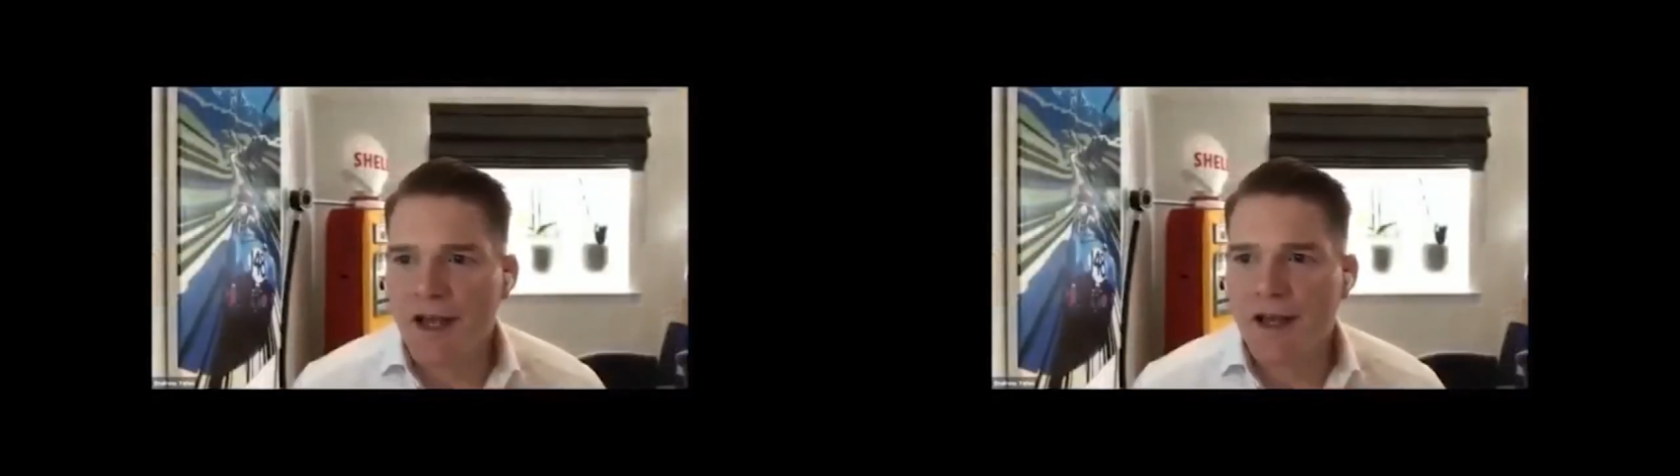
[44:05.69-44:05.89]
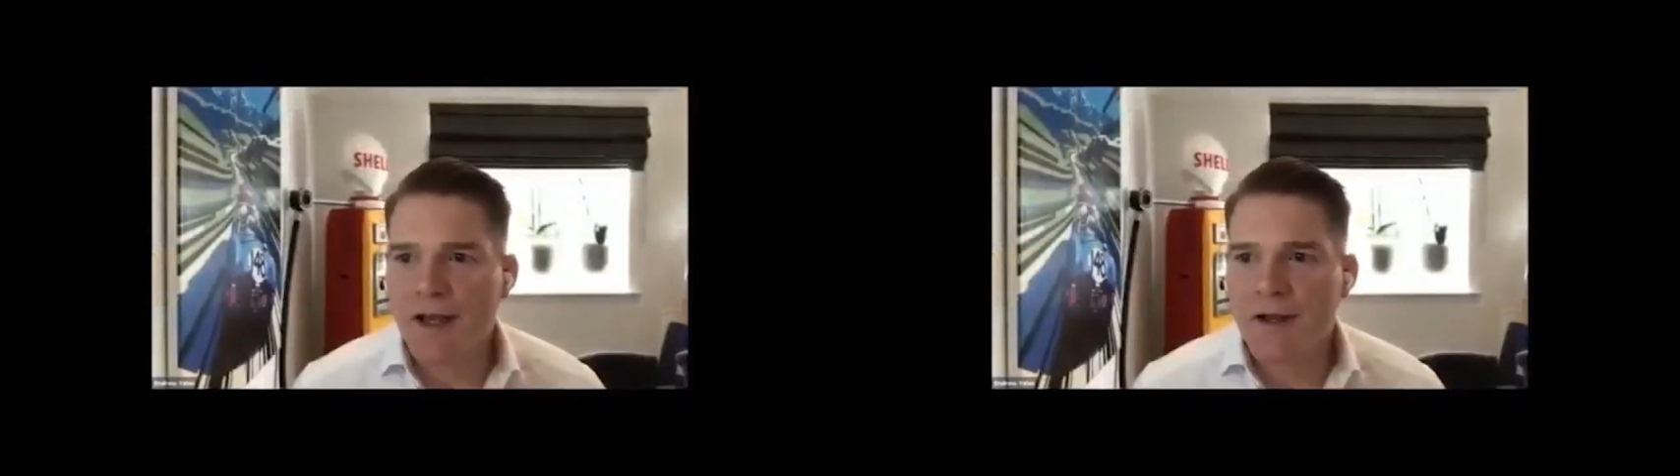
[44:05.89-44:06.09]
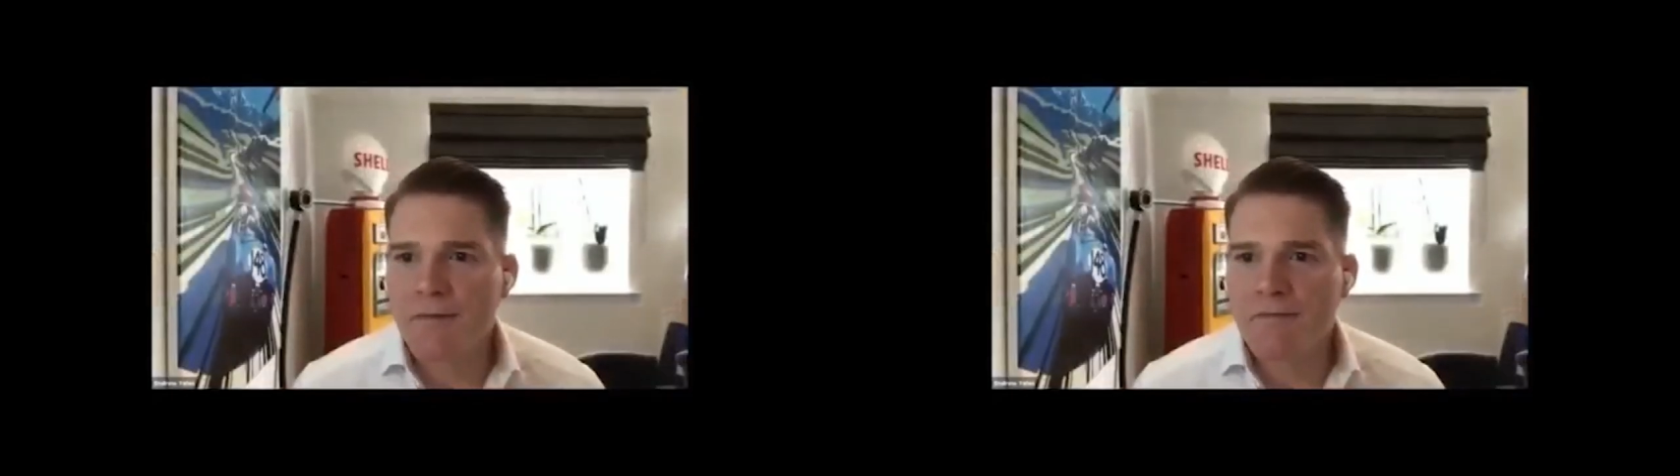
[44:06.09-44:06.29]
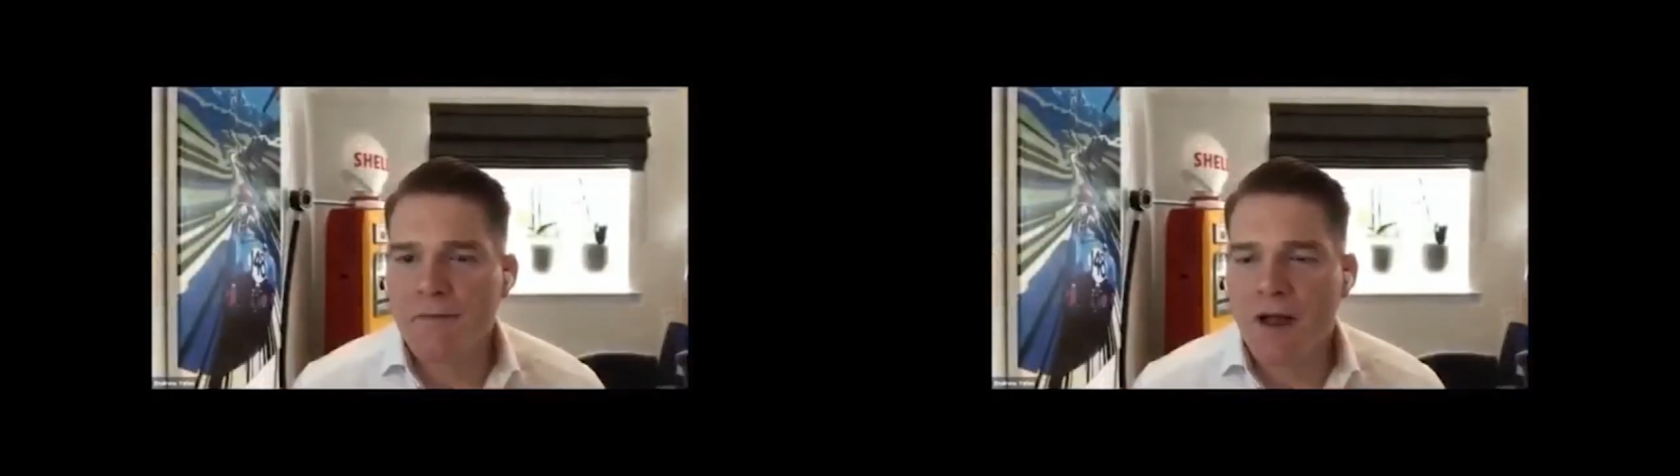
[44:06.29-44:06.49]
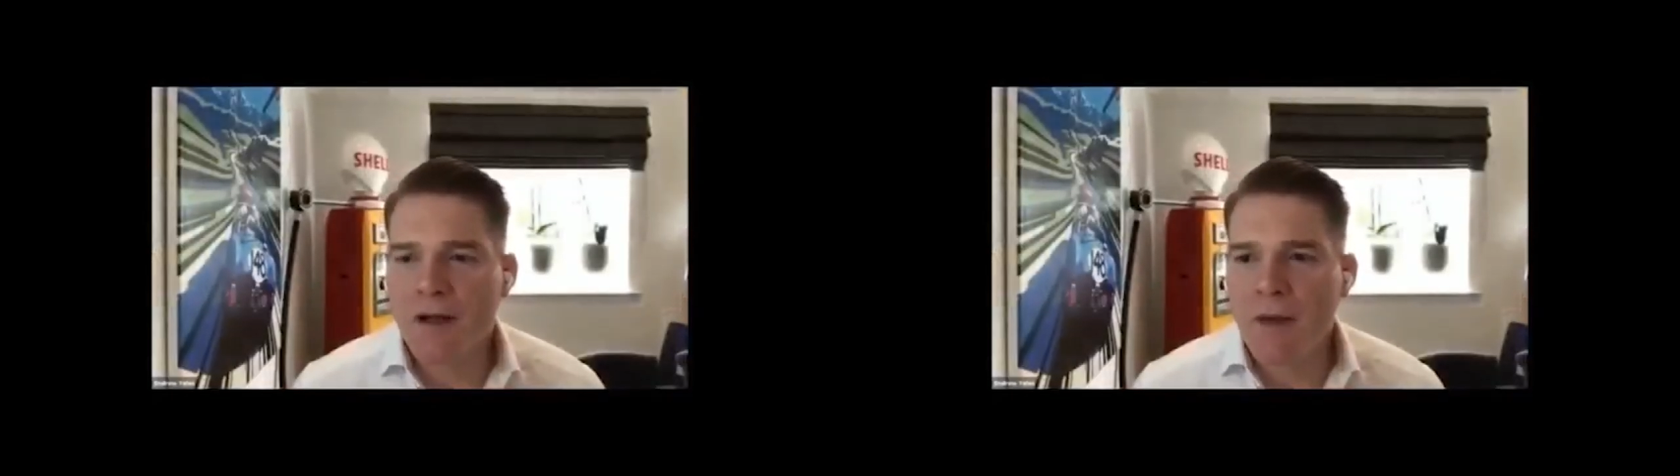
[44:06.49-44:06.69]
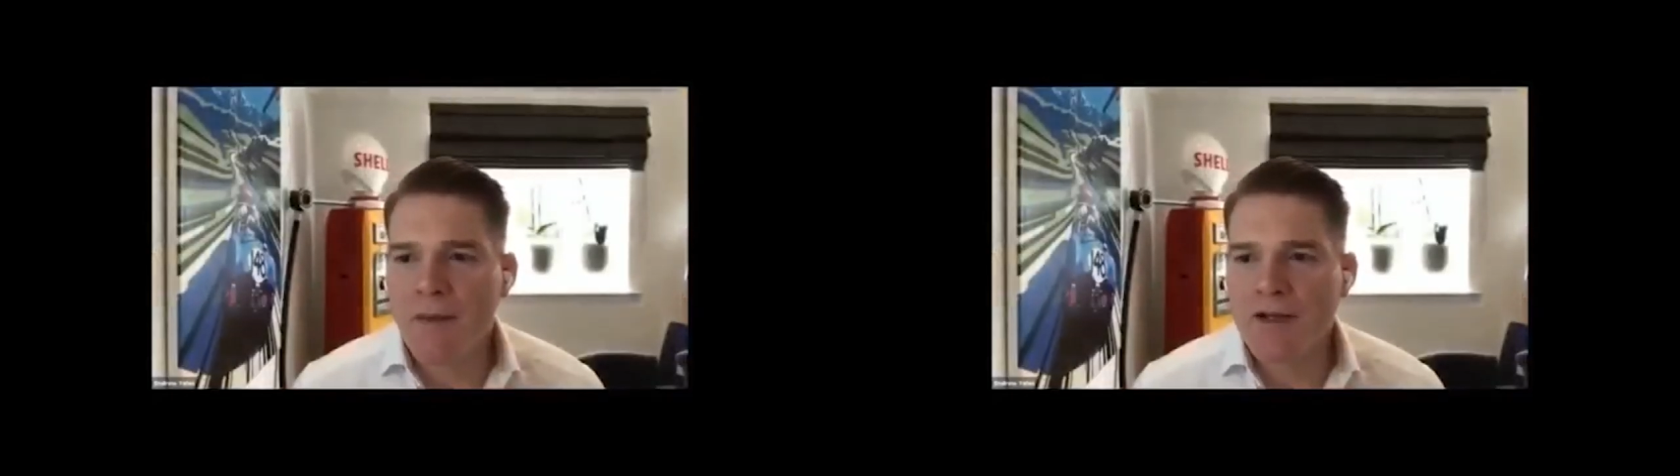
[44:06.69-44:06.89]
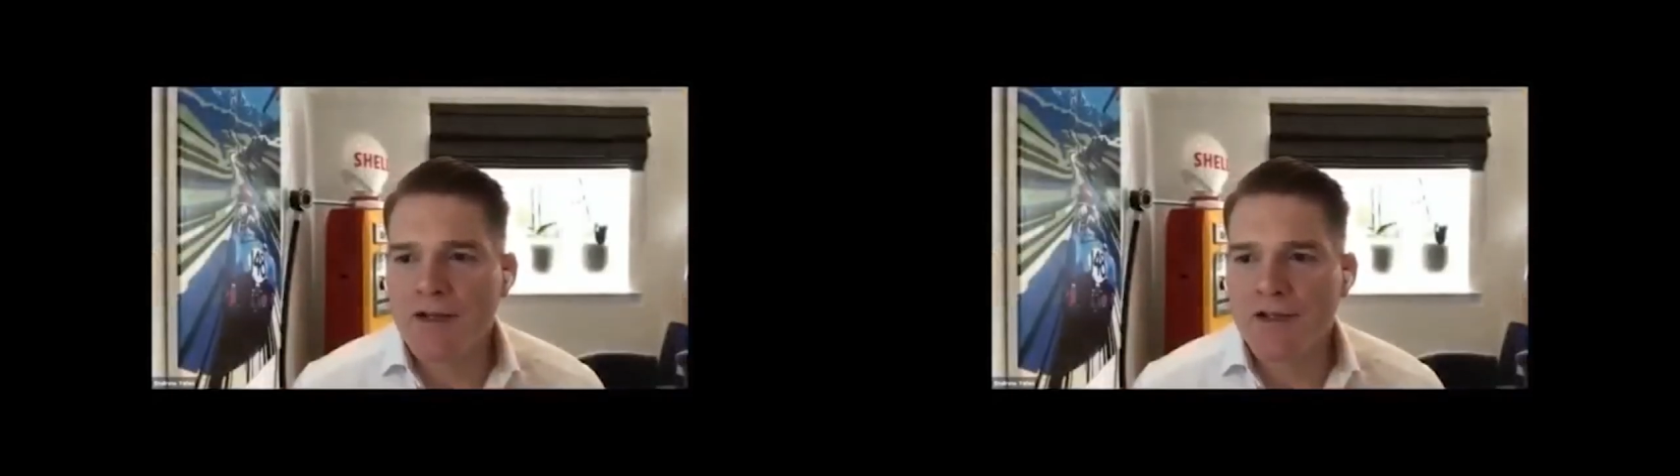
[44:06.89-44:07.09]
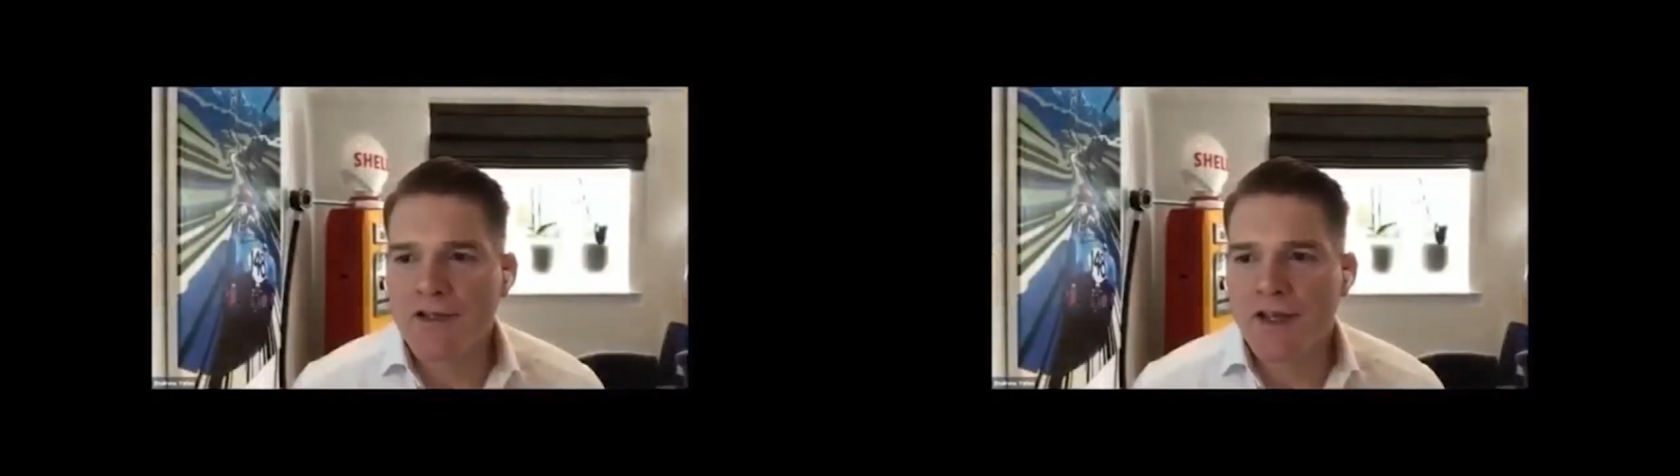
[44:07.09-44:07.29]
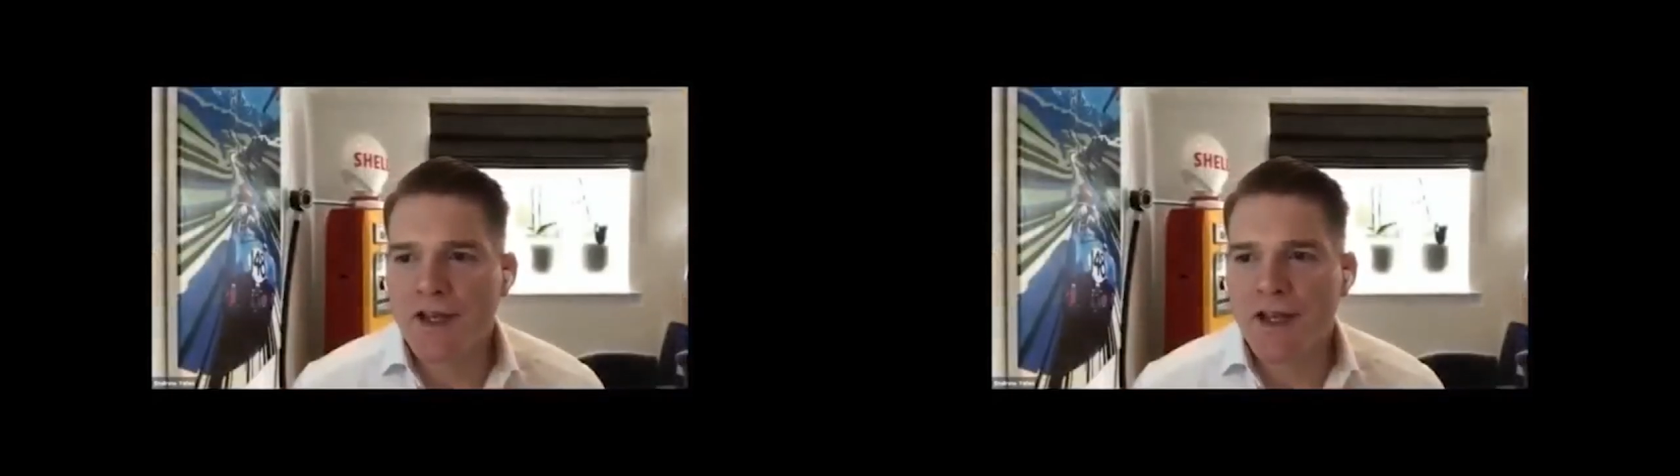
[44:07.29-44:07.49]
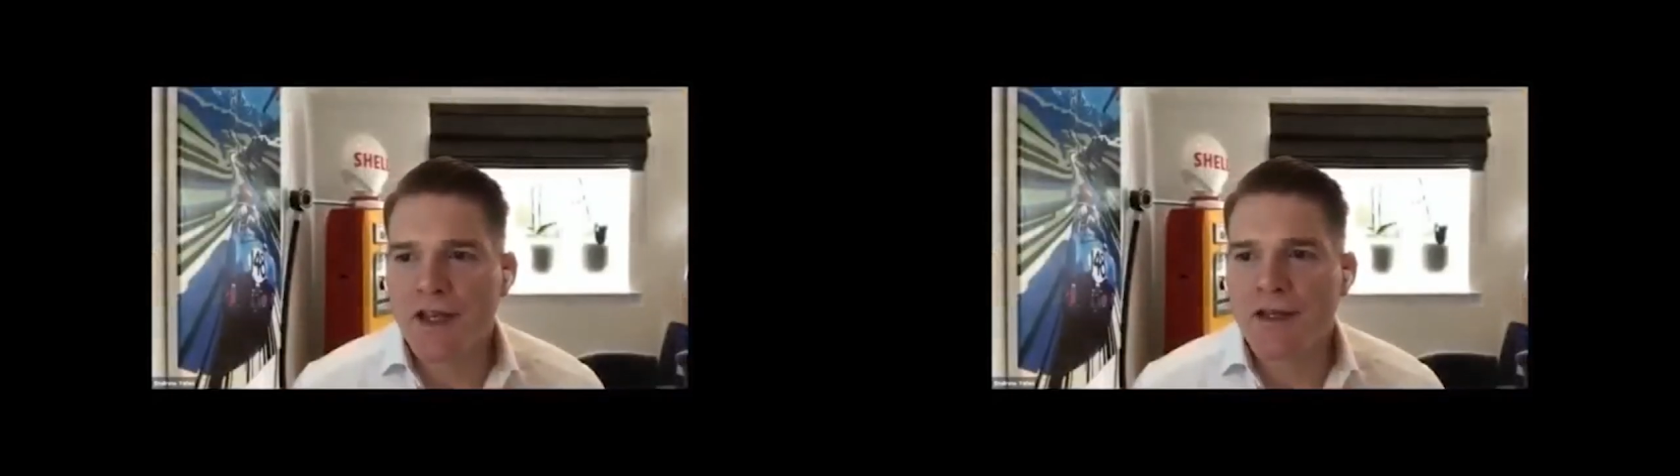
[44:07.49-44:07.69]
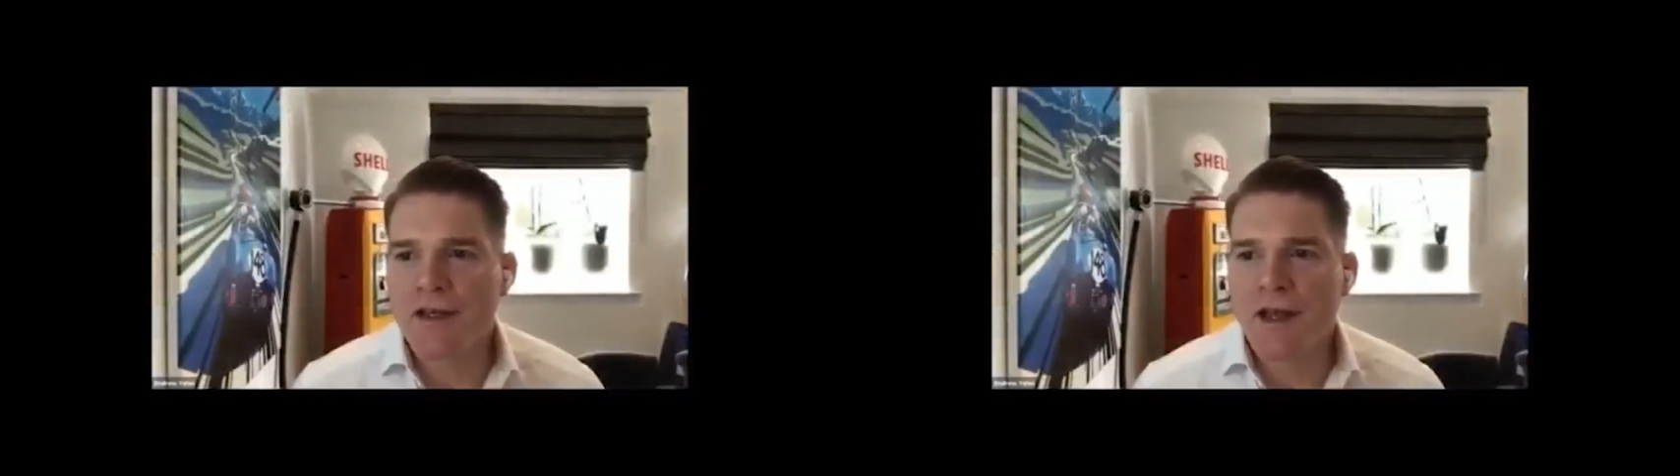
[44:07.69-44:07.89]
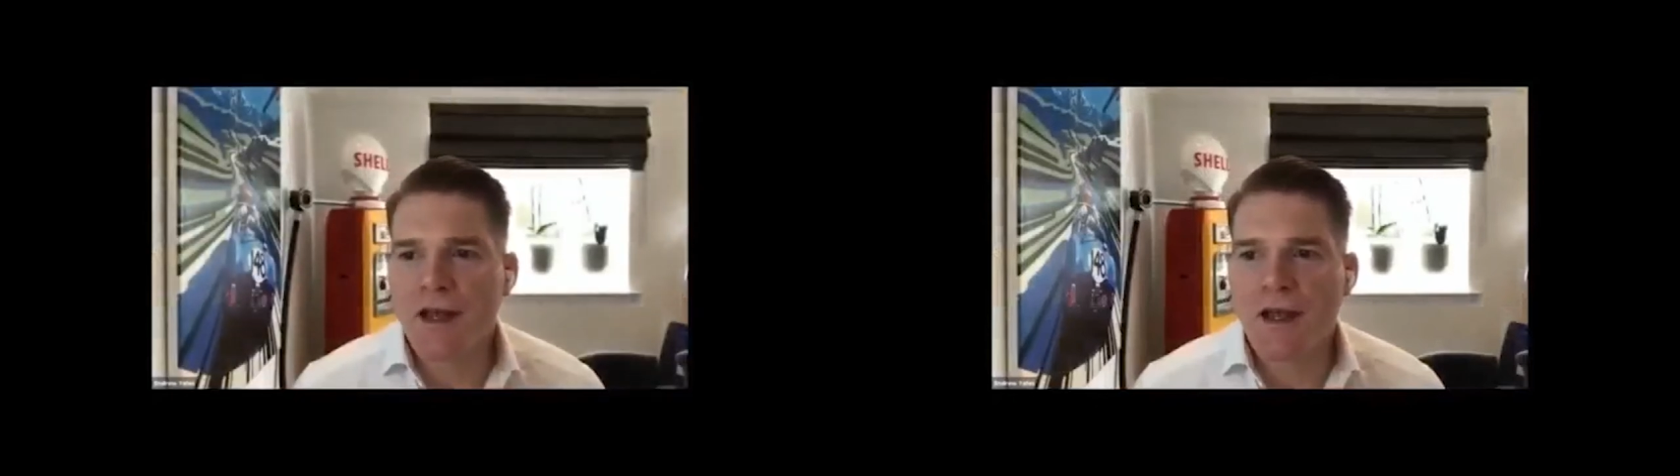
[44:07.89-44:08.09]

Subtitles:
I'm interested in